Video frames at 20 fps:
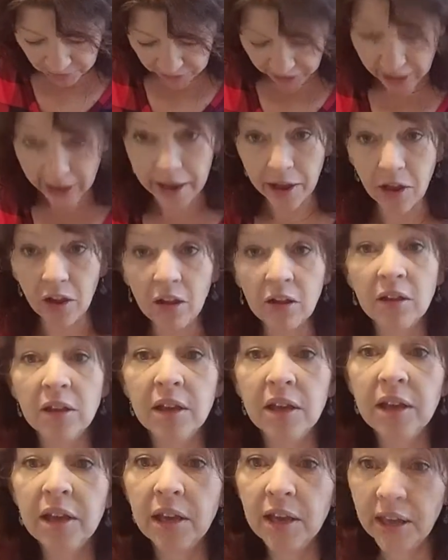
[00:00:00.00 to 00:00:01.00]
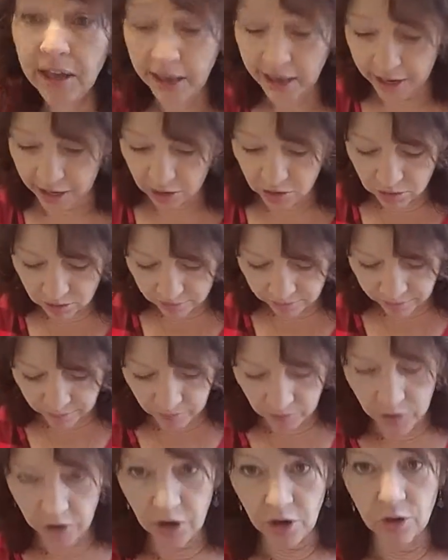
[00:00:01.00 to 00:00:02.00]
the kale. Kale,
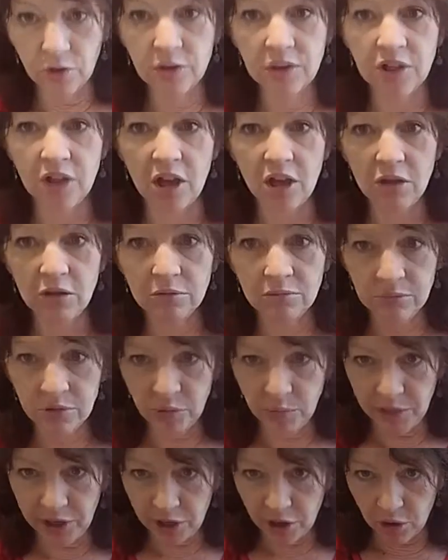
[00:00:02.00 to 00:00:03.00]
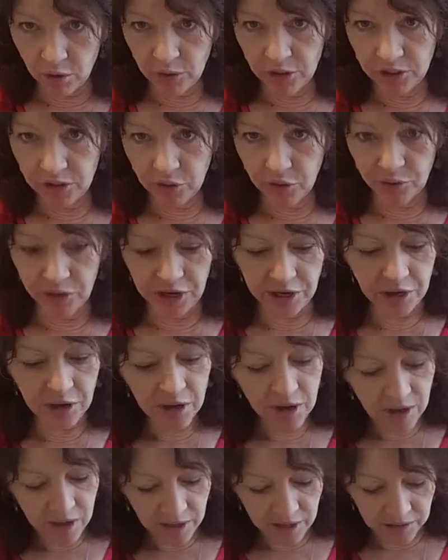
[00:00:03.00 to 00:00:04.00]
you know, it's all, we know it's green.
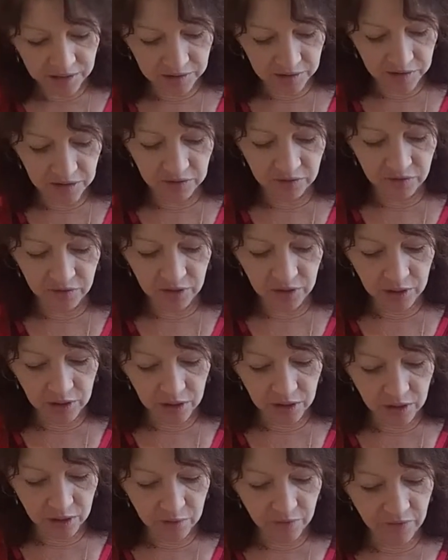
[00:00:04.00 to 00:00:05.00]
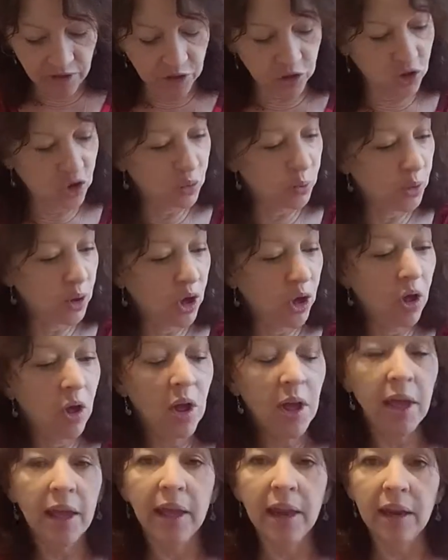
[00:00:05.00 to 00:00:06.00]
It's a leafy vegetable,
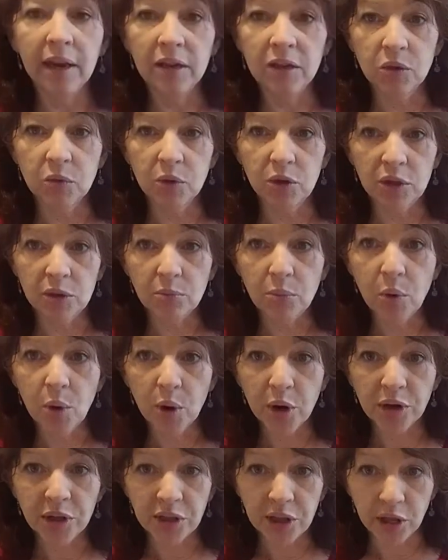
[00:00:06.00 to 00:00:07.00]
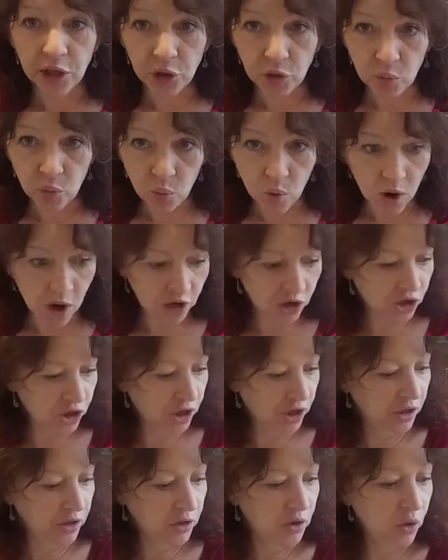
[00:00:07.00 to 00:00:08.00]
and it's really important that you wash
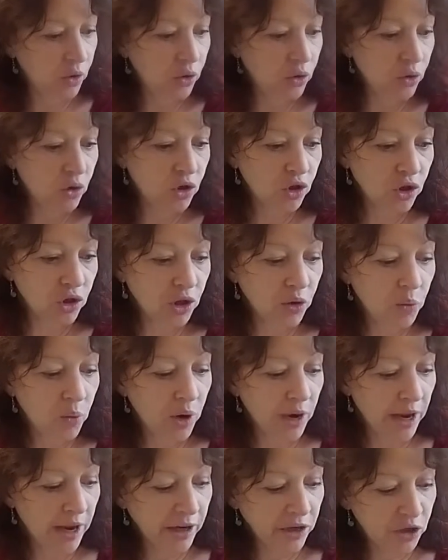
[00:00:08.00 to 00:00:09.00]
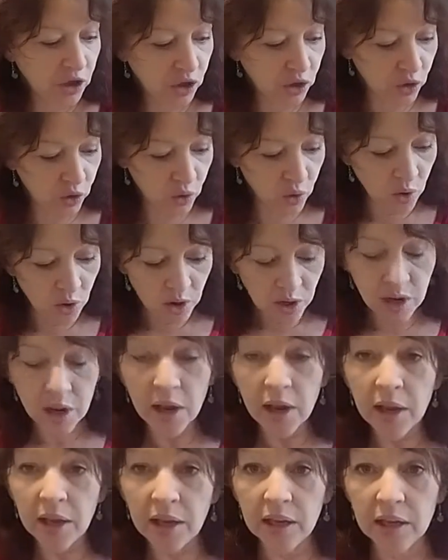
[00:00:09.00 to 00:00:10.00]
it. So usually what I do
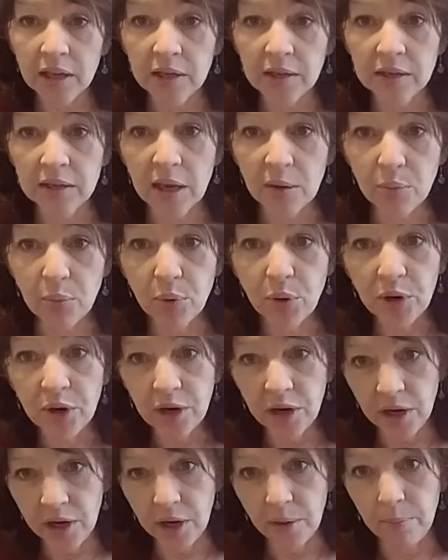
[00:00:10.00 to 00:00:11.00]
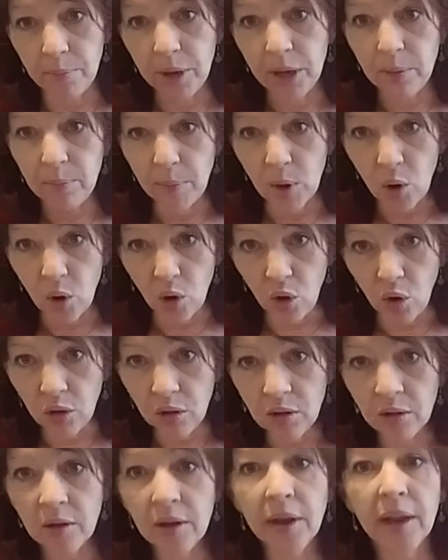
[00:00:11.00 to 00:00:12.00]
is I put it in a big bowl
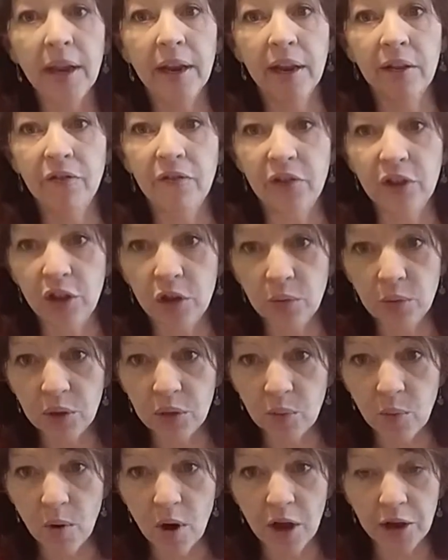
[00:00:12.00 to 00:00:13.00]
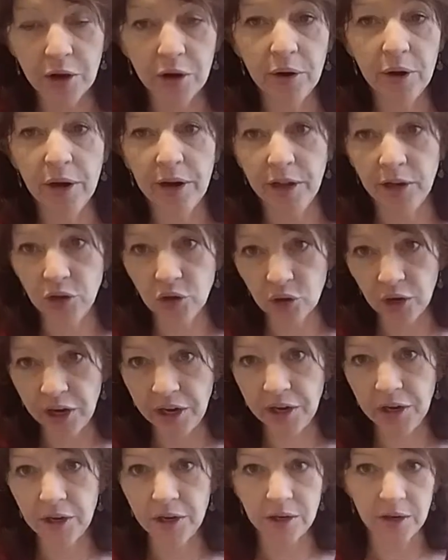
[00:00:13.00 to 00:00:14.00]
and I fill it with water and I
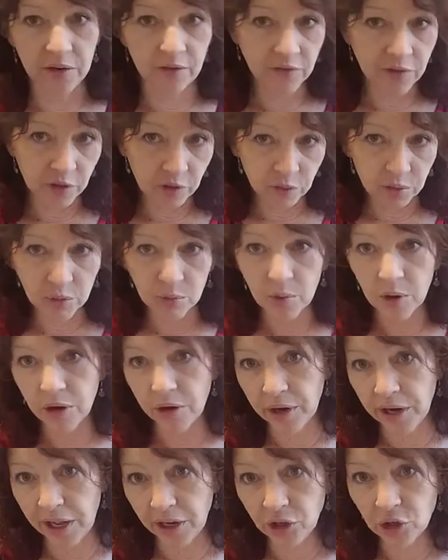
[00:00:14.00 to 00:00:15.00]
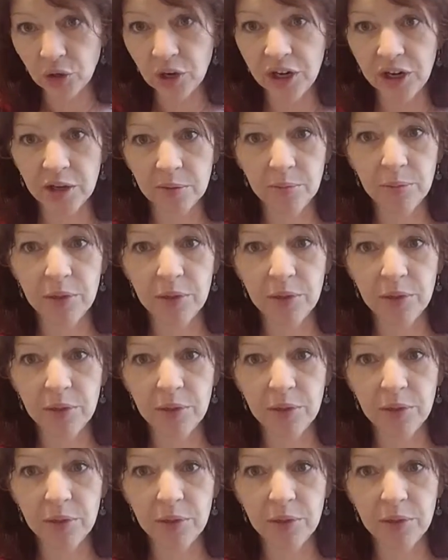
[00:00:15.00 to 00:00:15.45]
drain it, and I fill it with water and I drain it,